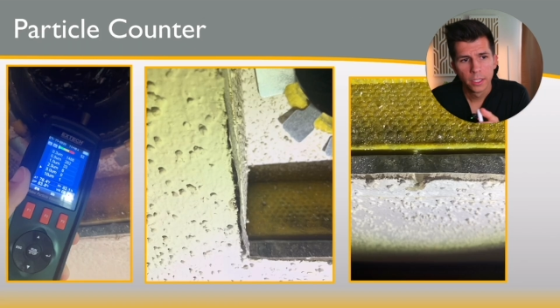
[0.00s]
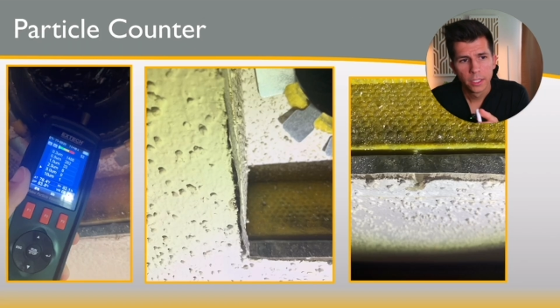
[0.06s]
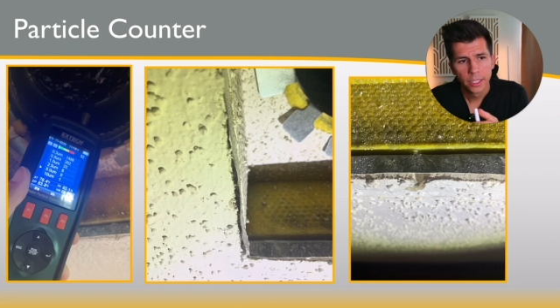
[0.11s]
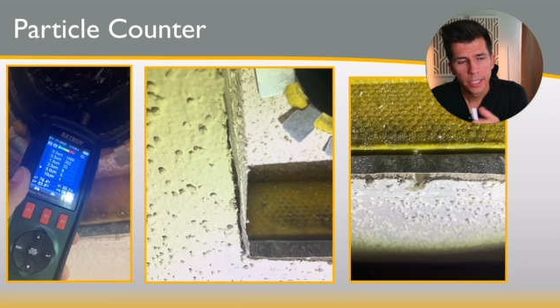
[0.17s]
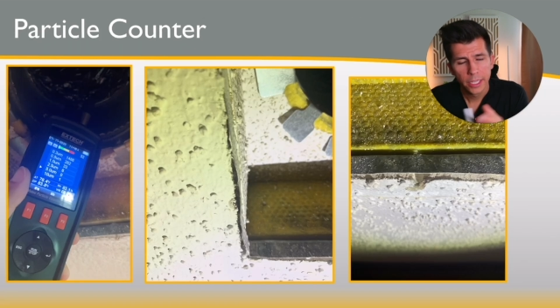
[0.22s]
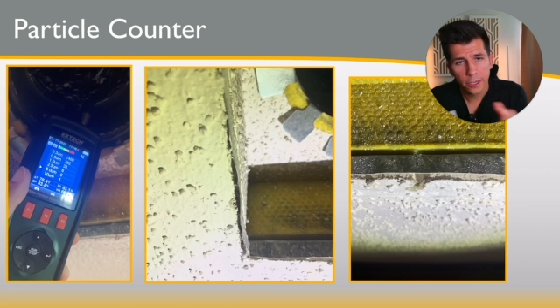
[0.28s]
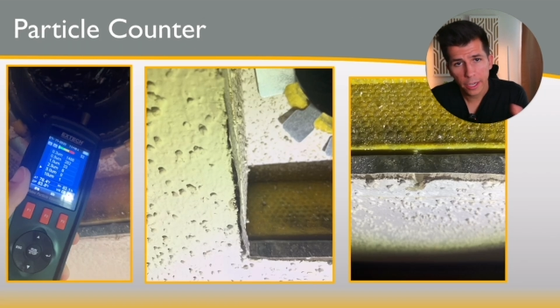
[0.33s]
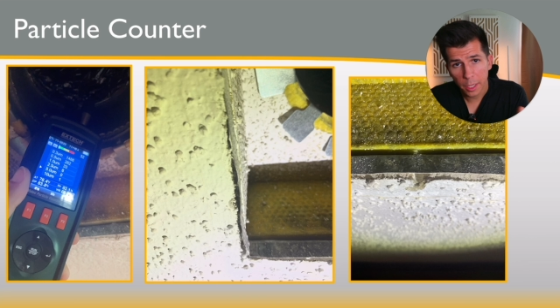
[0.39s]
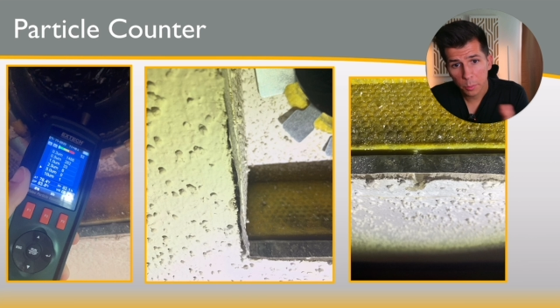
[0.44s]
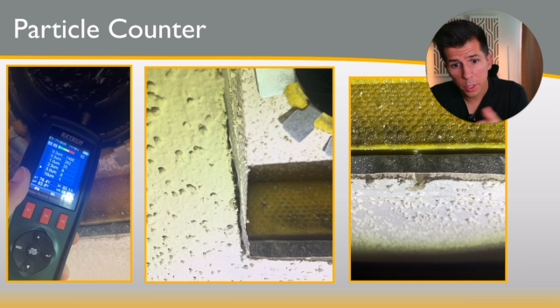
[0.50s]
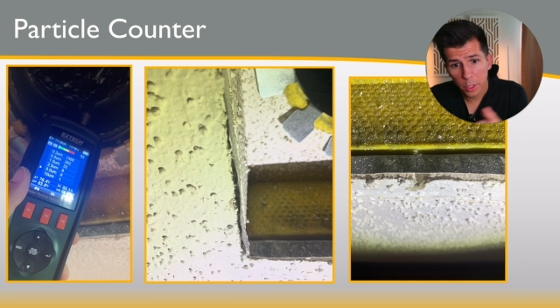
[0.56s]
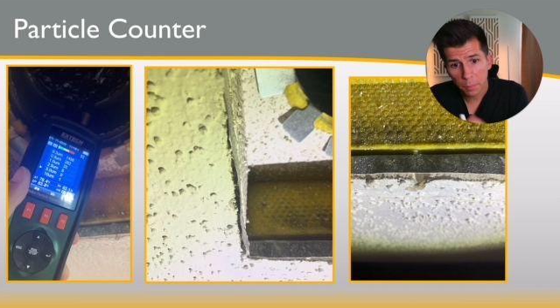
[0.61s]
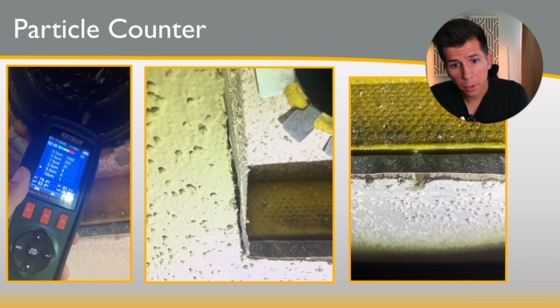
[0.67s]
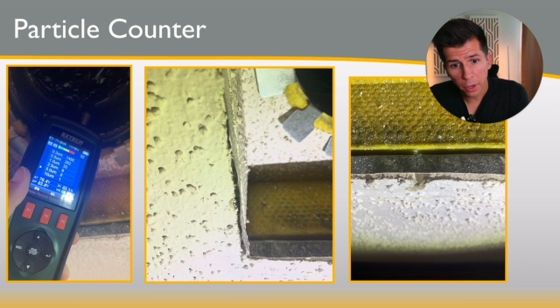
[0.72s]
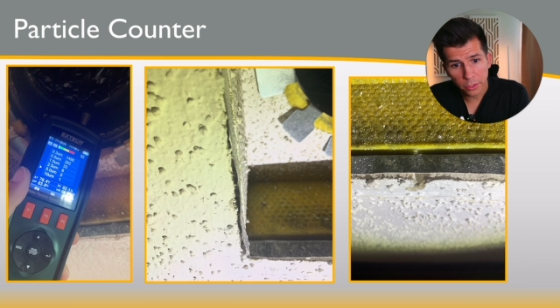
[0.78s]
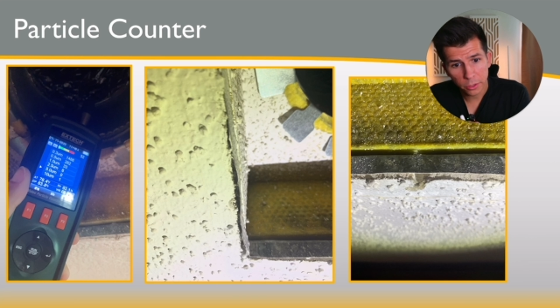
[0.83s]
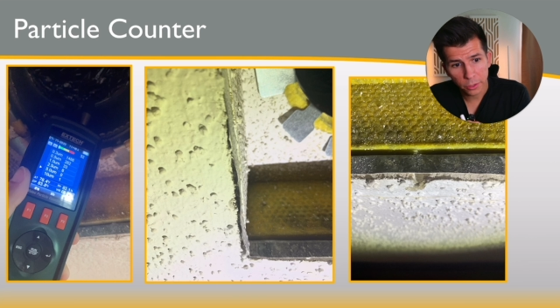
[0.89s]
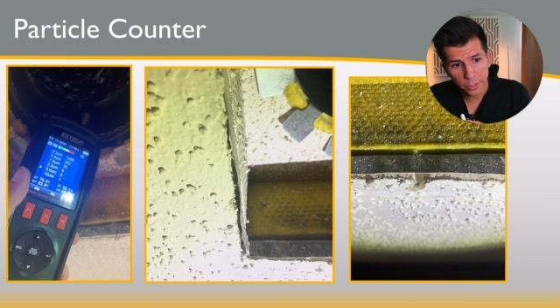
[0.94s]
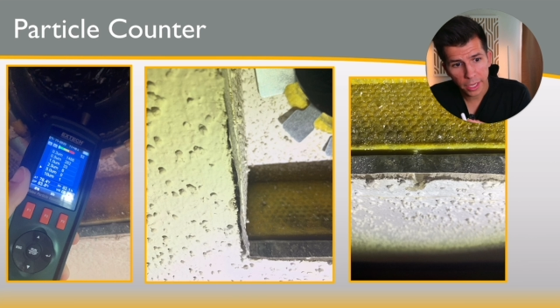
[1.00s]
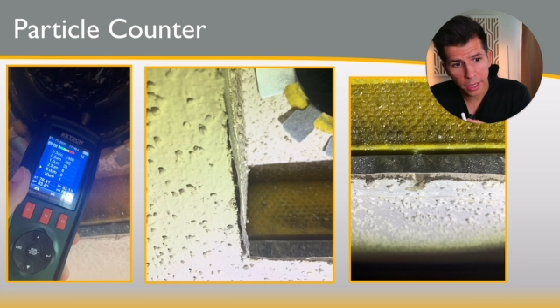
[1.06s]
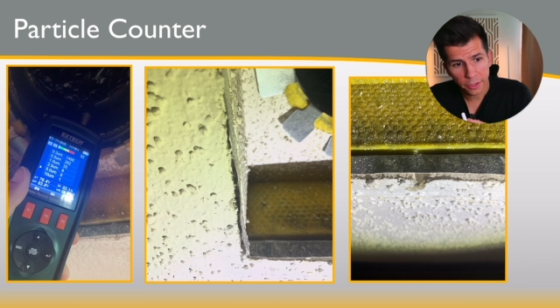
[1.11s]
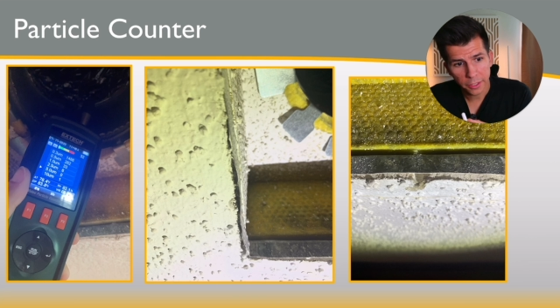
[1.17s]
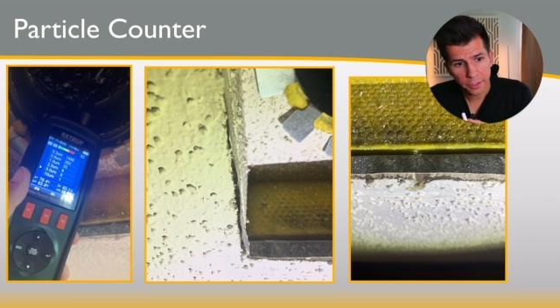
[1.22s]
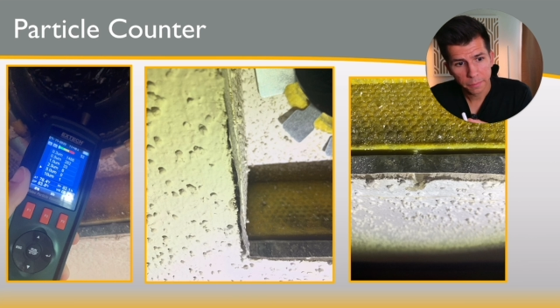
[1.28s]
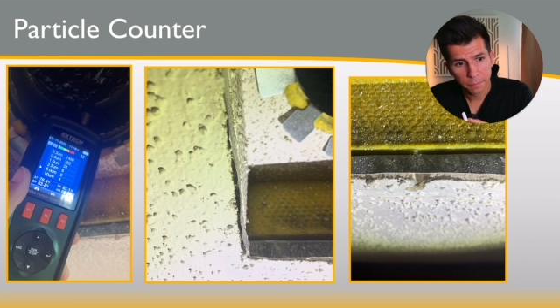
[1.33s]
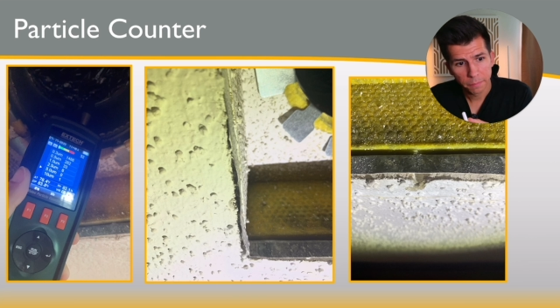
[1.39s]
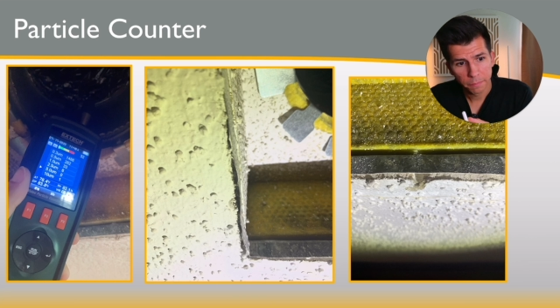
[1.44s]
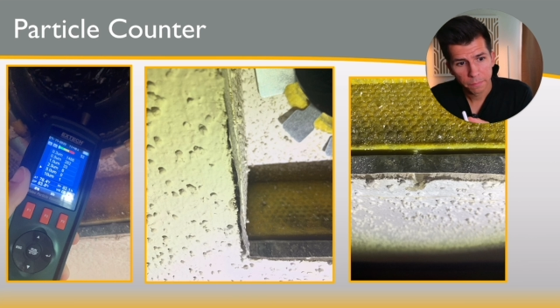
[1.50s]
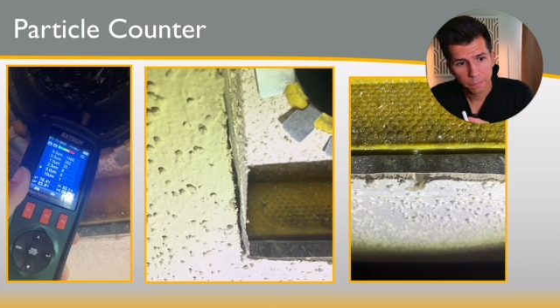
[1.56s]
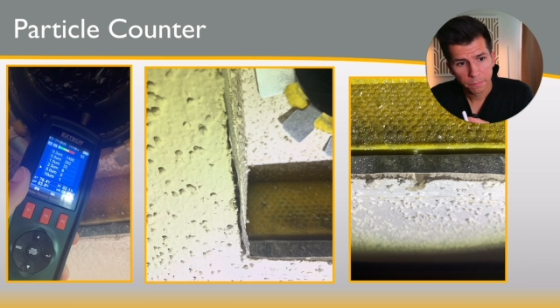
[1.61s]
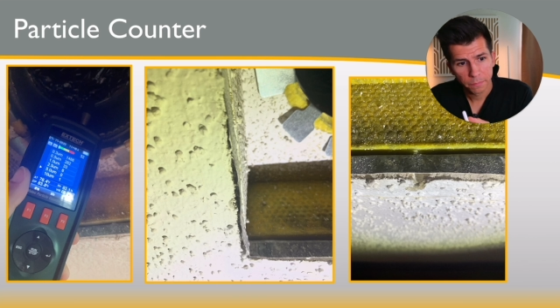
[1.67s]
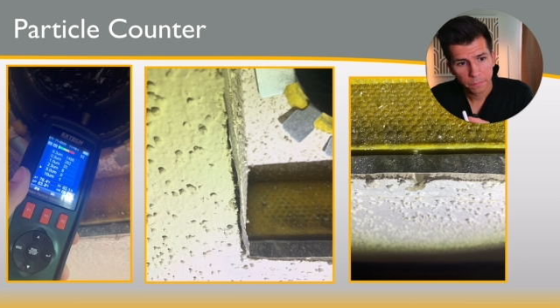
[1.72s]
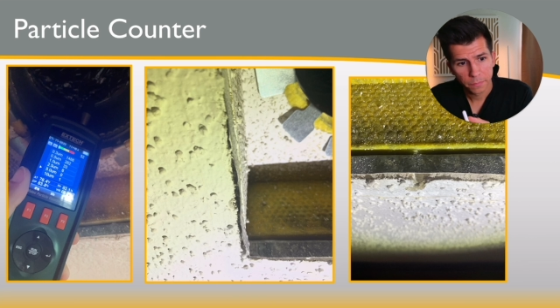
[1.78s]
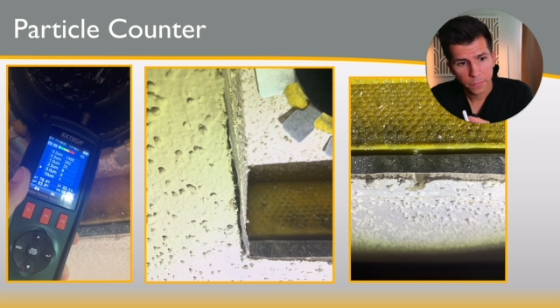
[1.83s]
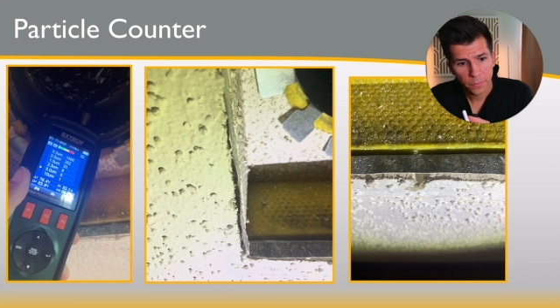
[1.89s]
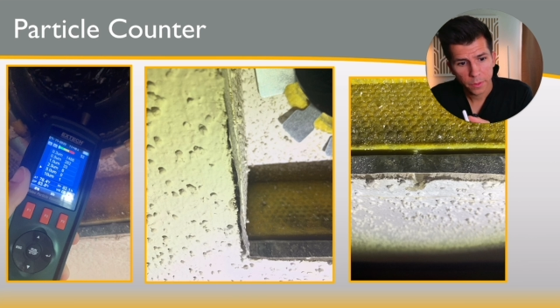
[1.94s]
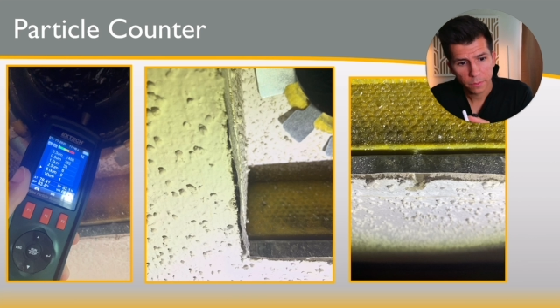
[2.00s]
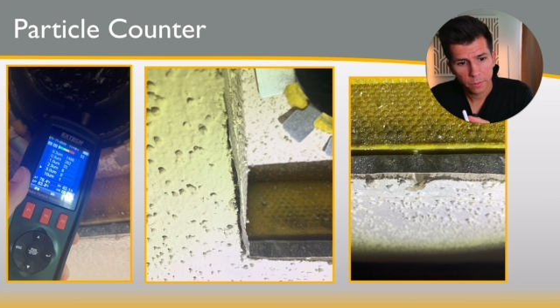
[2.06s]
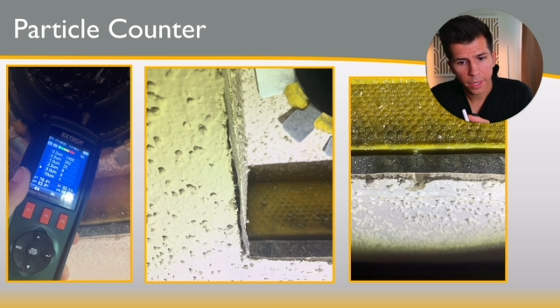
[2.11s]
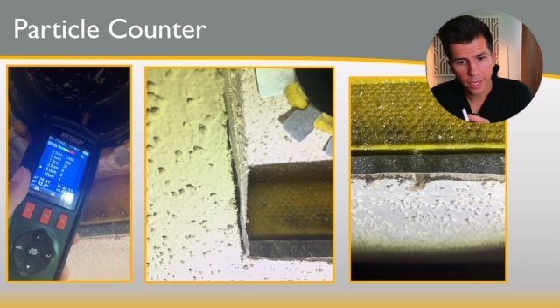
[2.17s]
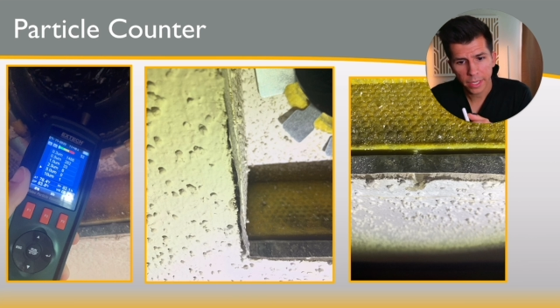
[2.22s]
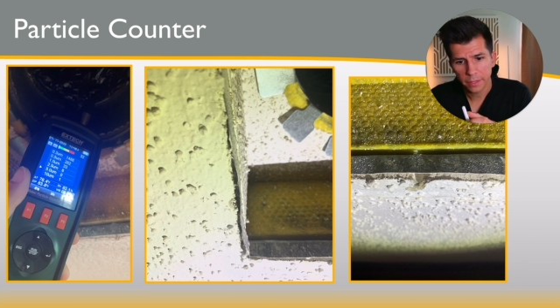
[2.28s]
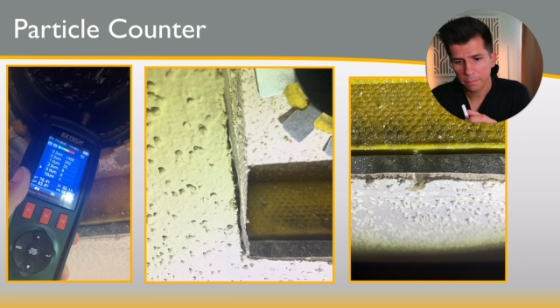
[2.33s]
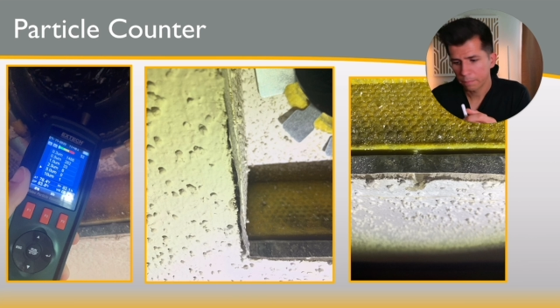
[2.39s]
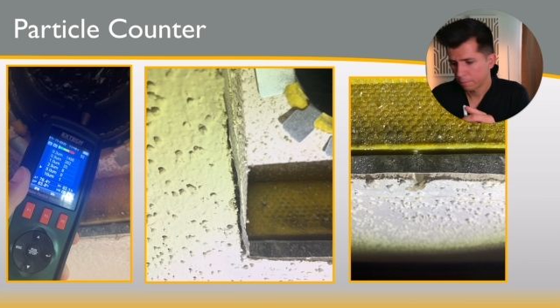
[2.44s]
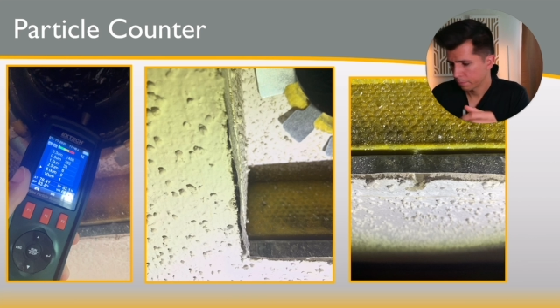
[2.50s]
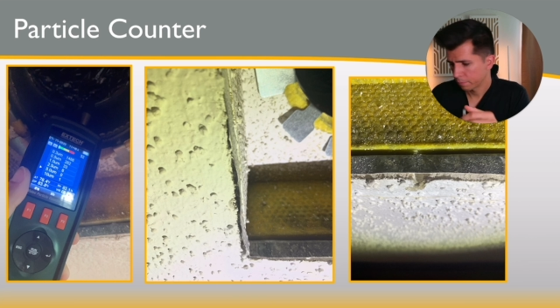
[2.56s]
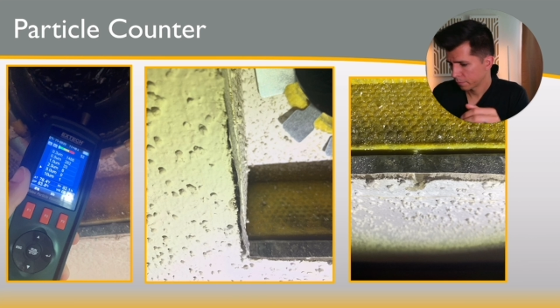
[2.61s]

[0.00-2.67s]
Here I am with a particle counter, right?